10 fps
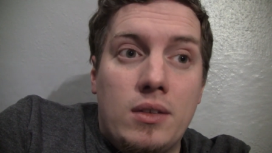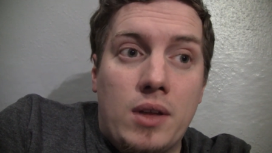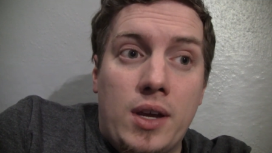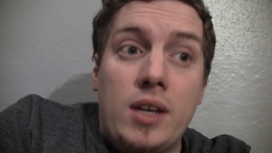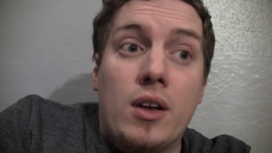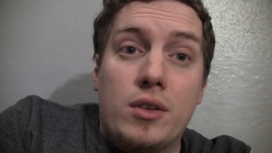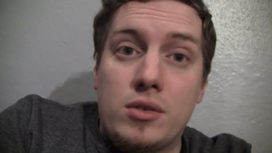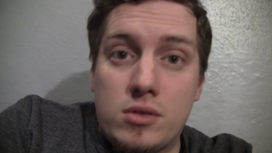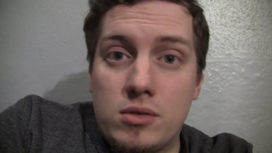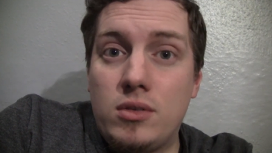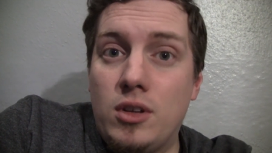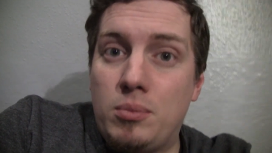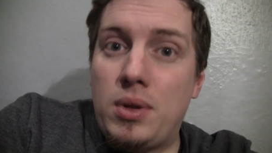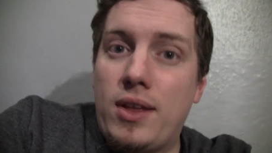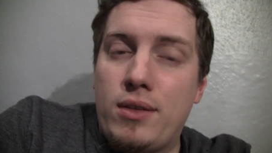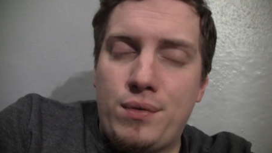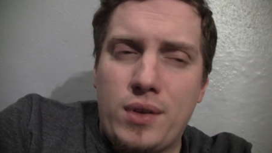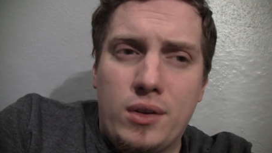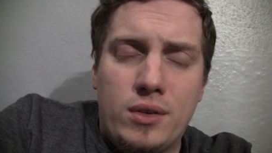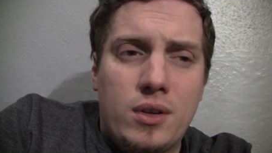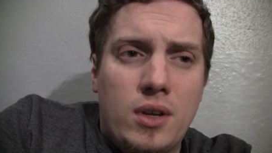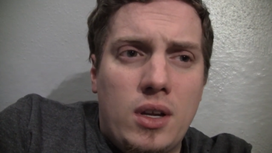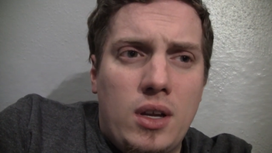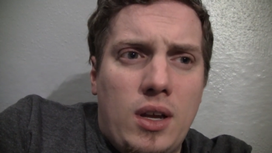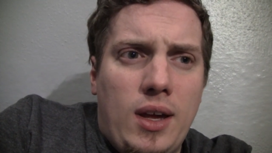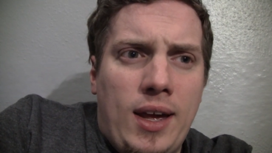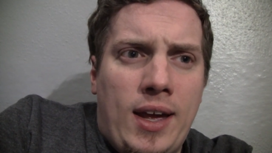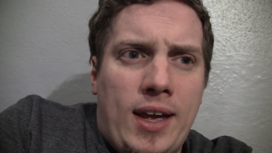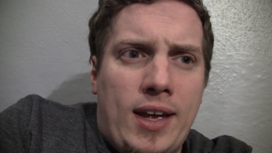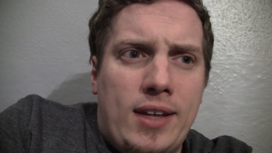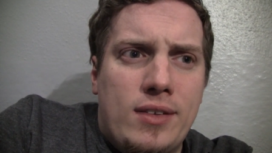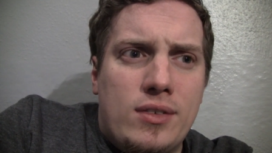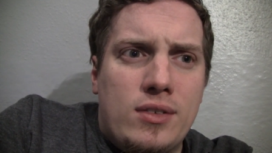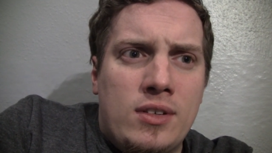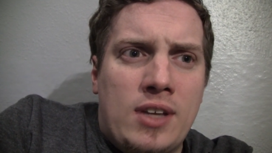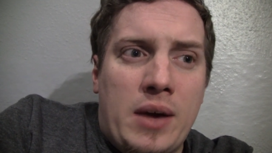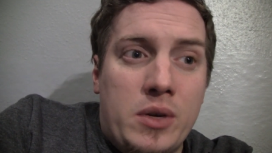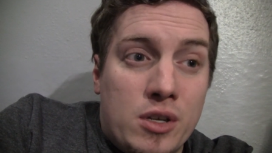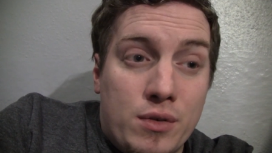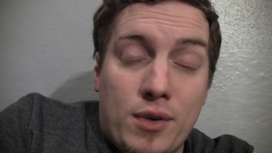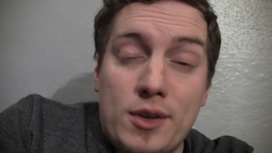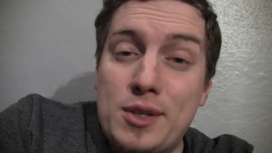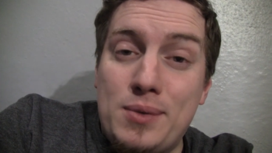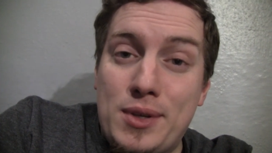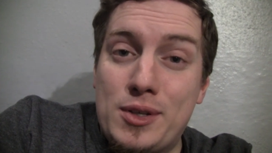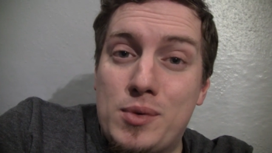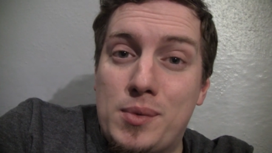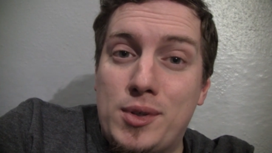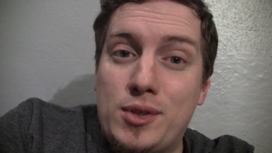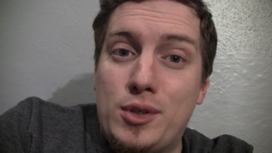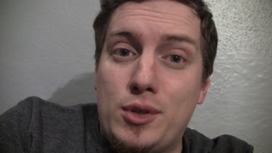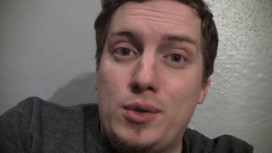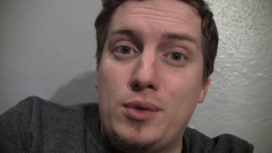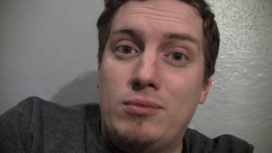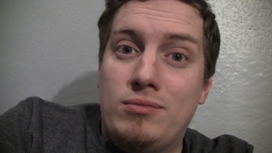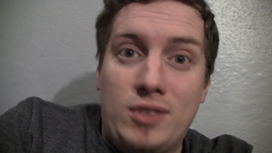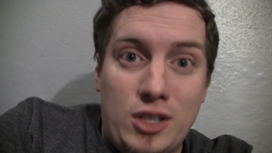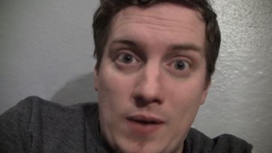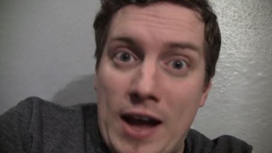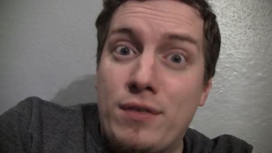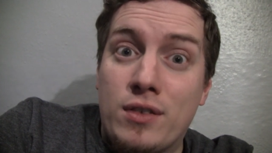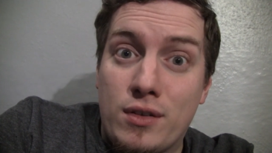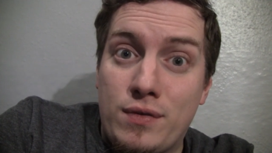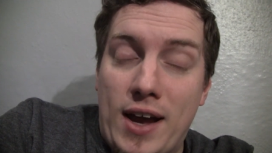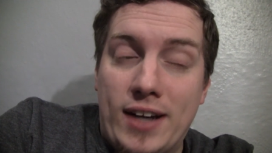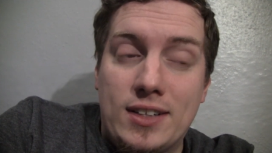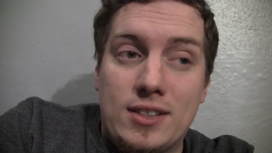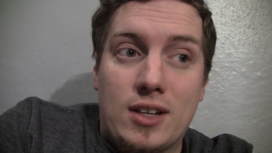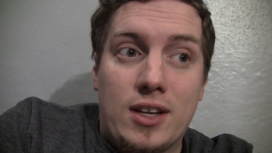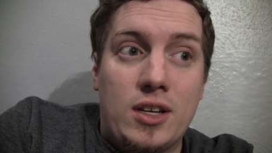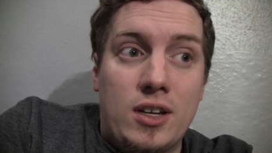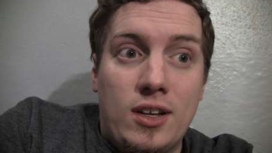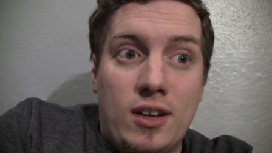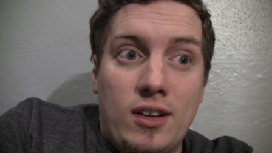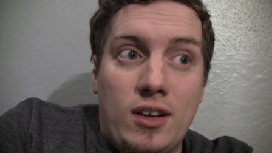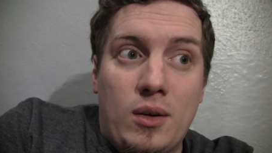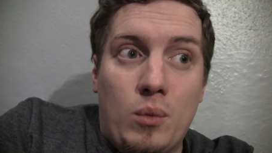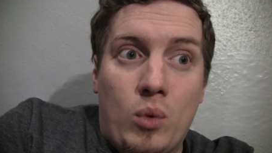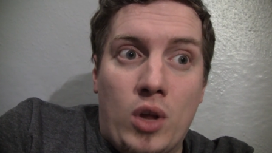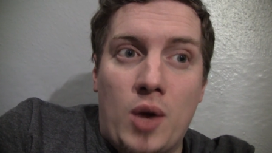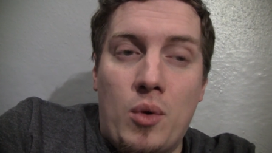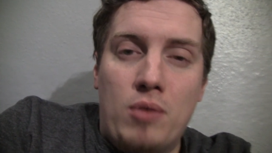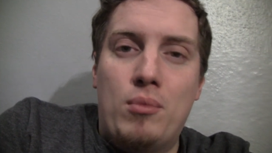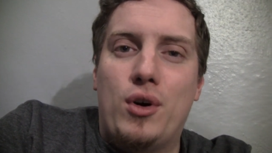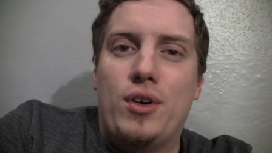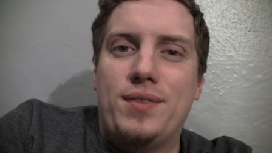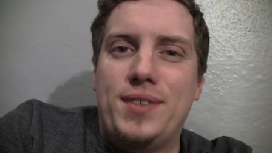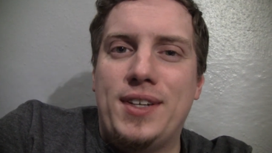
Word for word: that he does, you know, play the field. And now he's confronted with this woman who, you know, after the fact is like, well, I want more,